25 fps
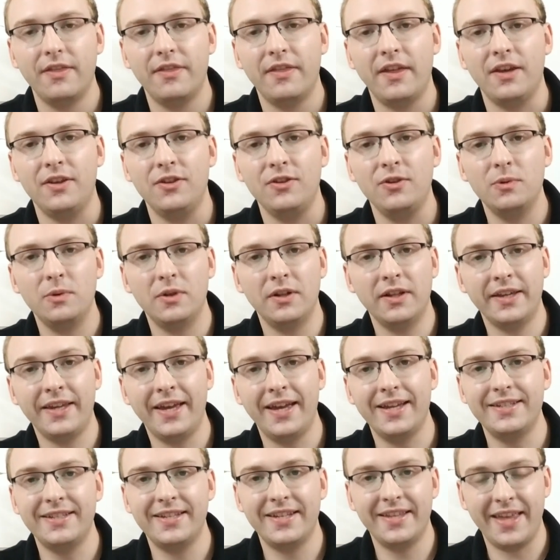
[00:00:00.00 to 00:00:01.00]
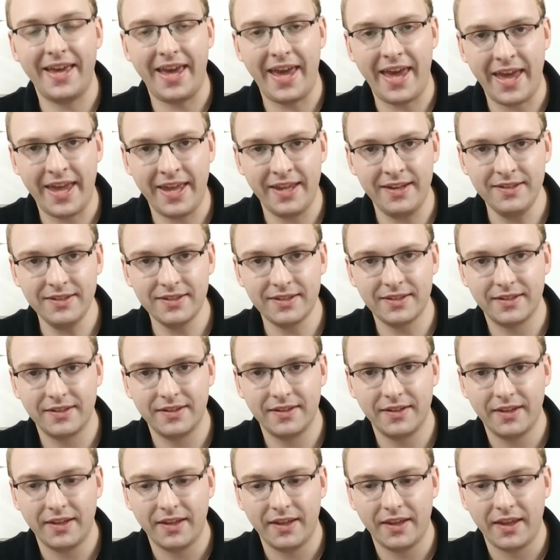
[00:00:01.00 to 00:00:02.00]
that you will get to the end
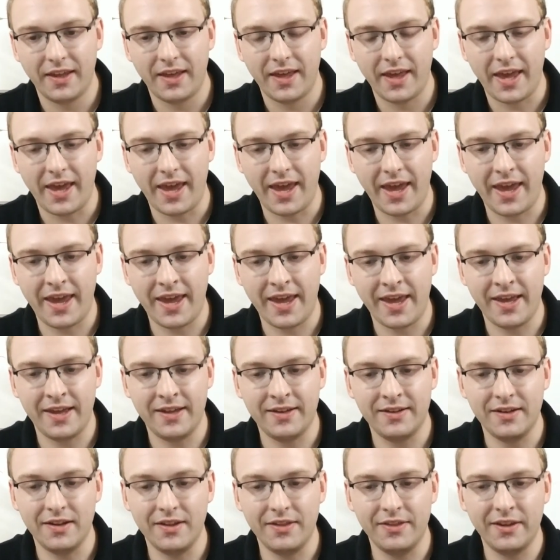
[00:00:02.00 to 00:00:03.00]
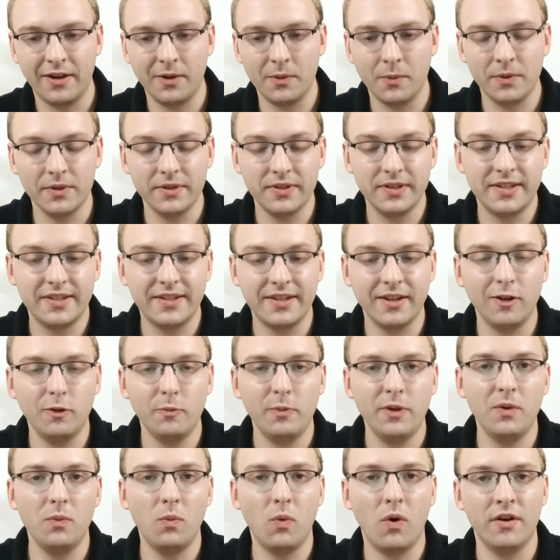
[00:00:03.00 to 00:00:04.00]
and there will still
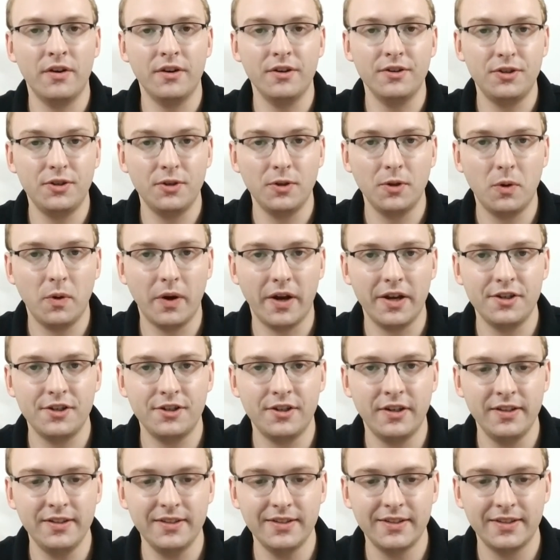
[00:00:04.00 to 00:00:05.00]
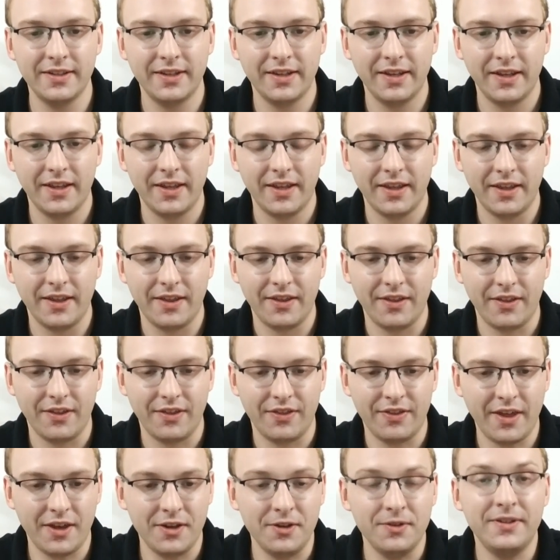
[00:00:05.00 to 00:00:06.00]
be one or two questions
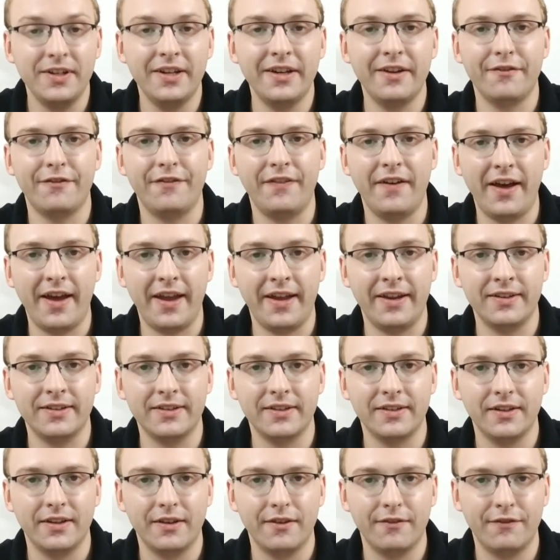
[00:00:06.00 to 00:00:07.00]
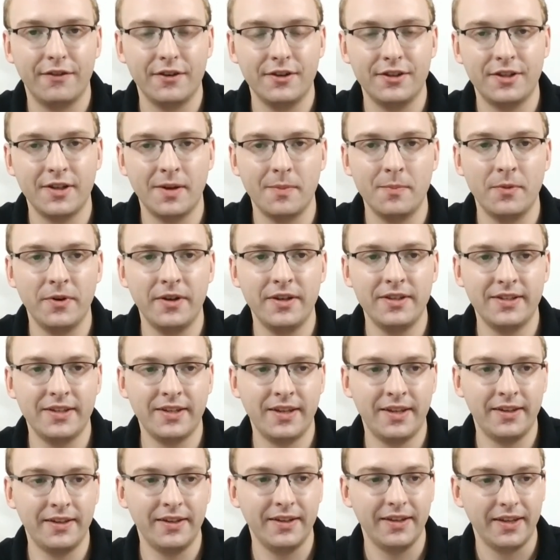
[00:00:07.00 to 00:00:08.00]
that you didn't find. For some
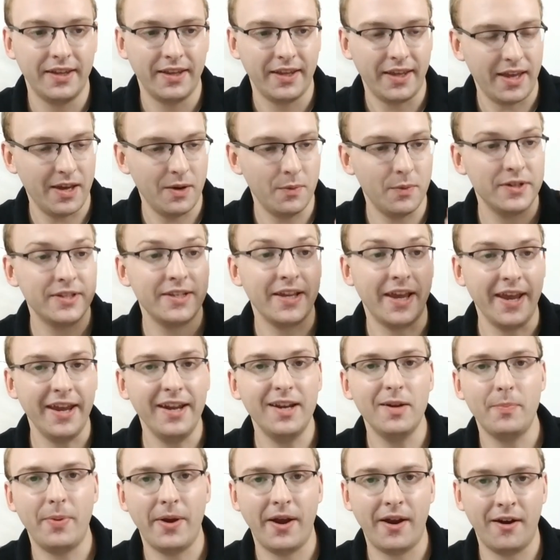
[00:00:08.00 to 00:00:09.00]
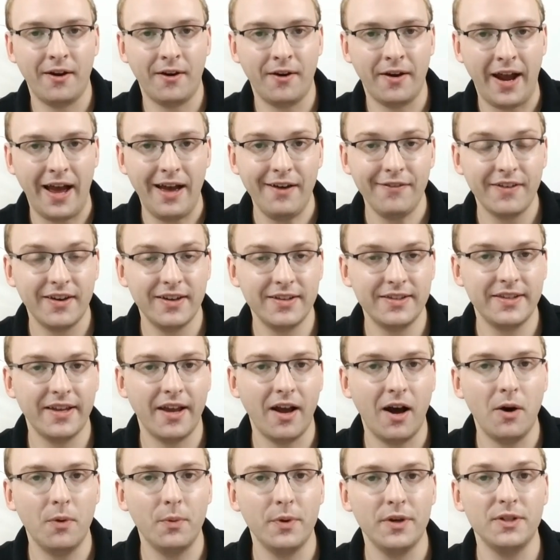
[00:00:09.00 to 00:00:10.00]
reason, it was in a paragraph, because they
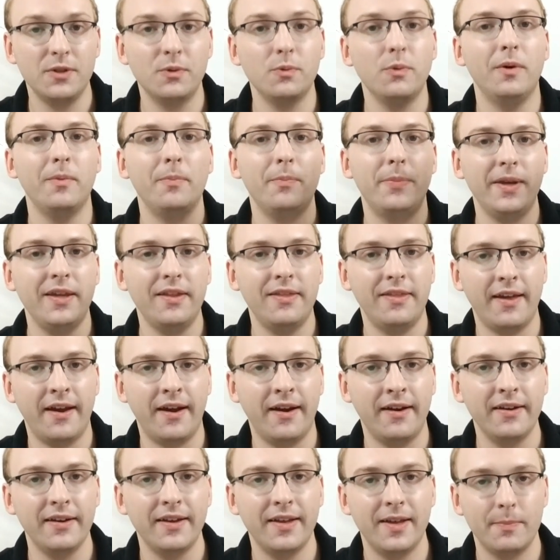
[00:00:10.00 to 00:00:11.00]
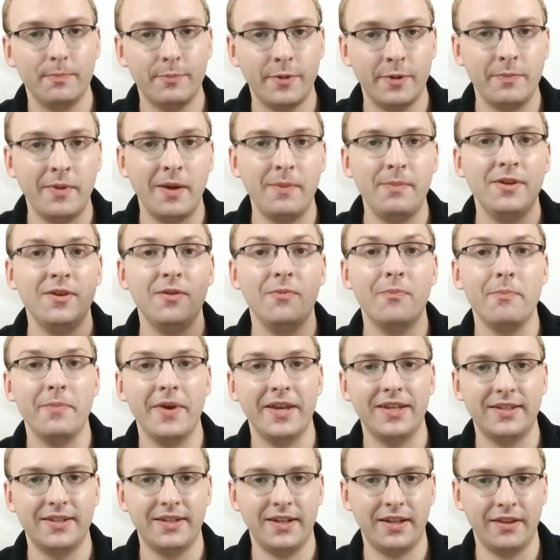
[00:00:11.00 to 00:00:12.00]
always will be there, but maybe you
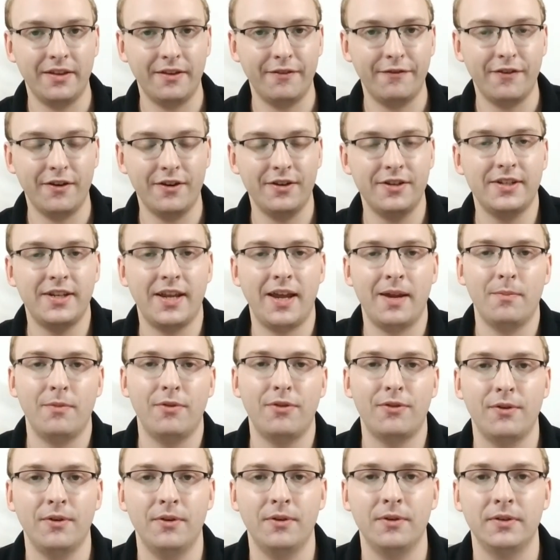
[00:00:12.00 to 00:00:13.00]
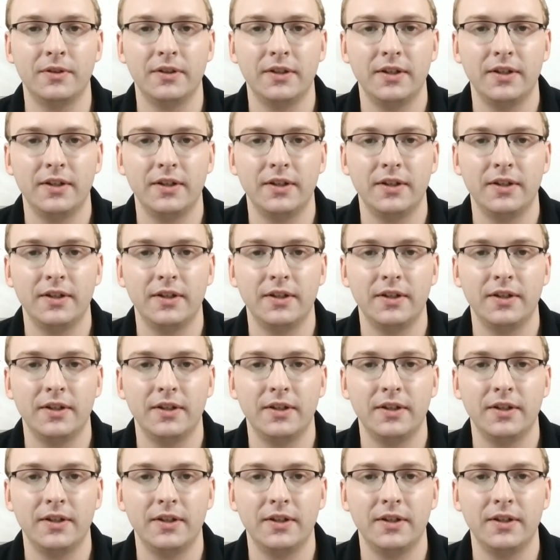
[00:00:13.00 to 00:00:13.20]
missed it the first time through.